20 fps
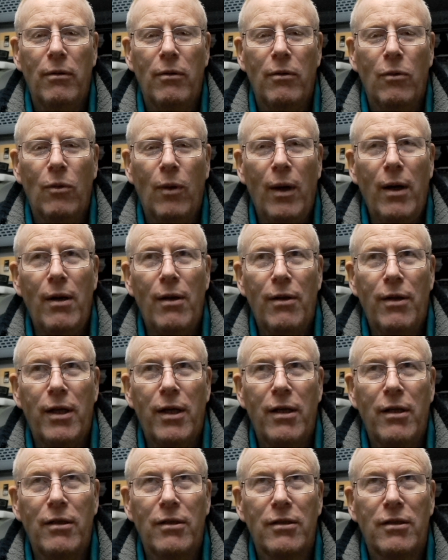one of the
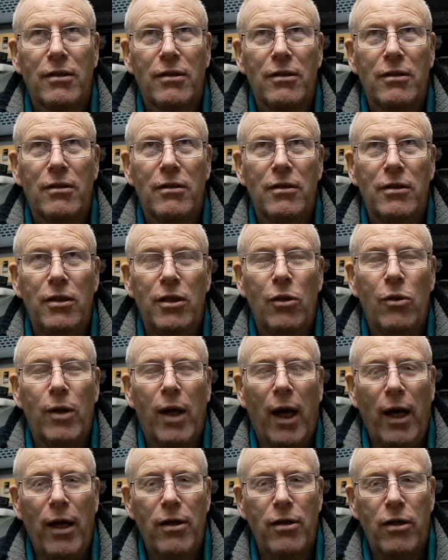things you
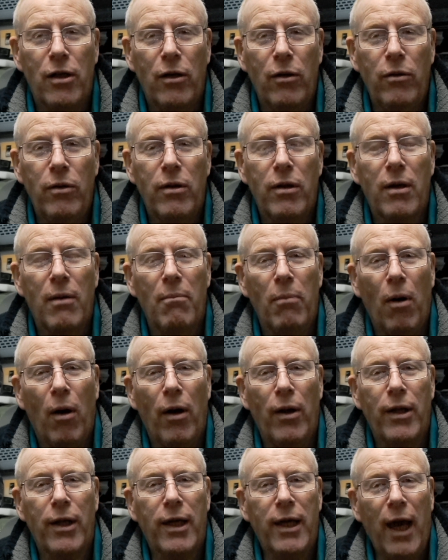can do, you can
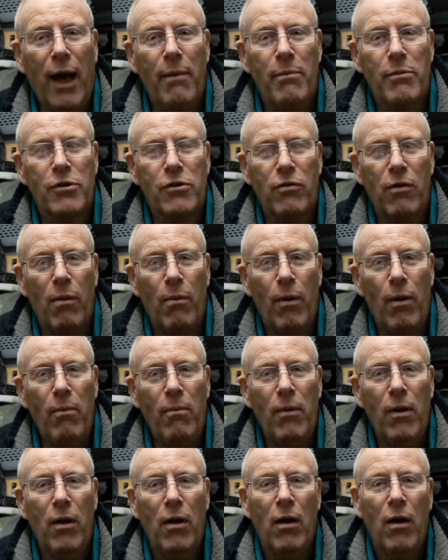buy the caps from them